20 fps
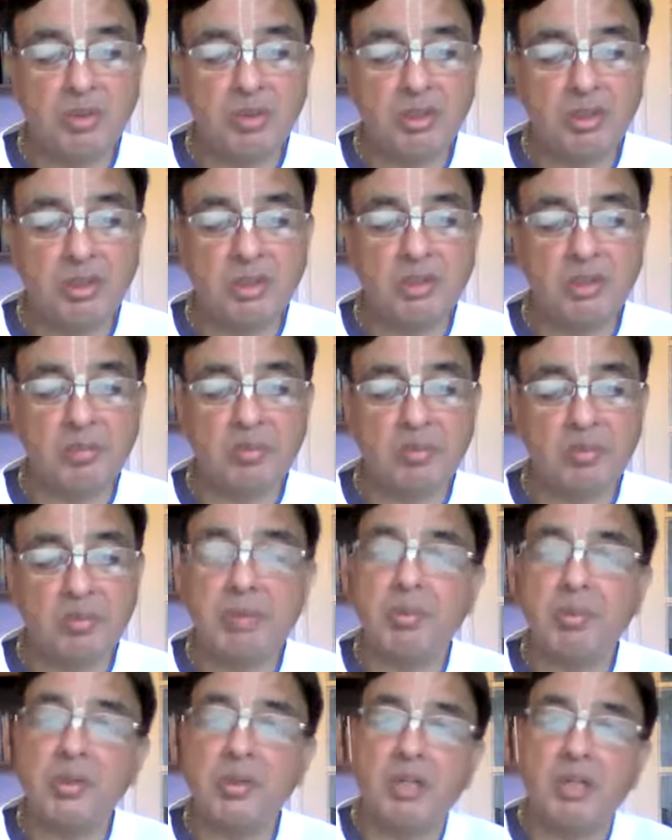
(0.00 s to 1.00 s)
the Supreme
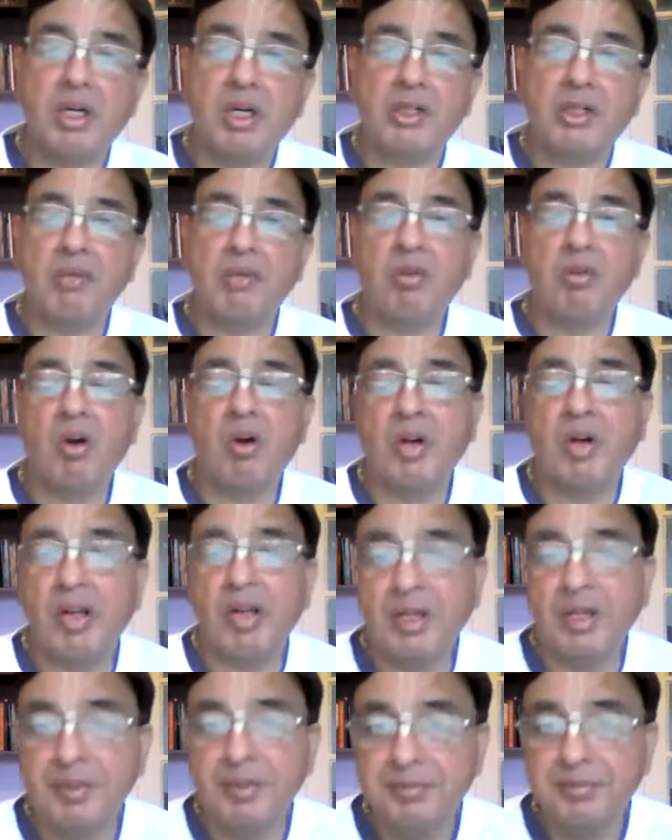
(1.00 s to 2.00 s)
Personality of
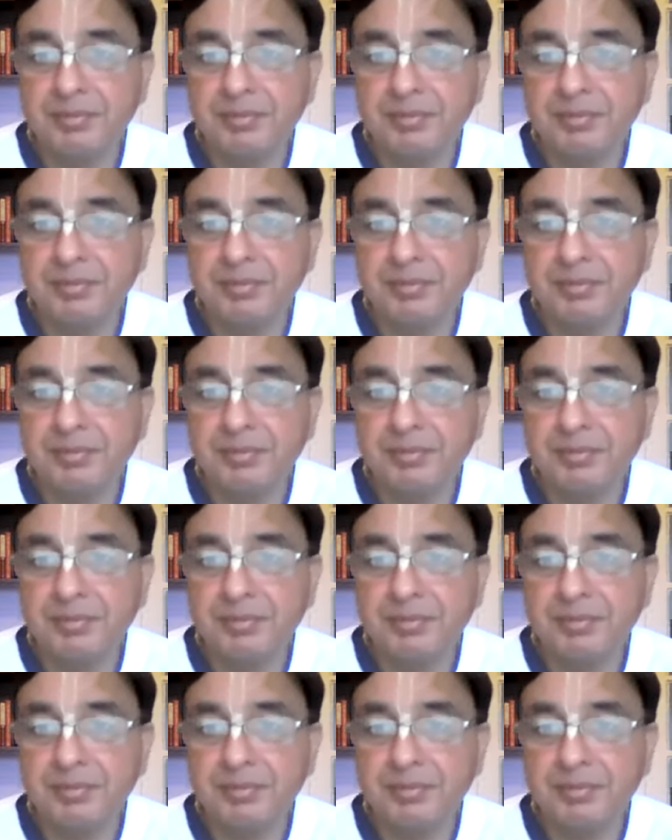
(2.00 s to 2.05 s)
Godhead.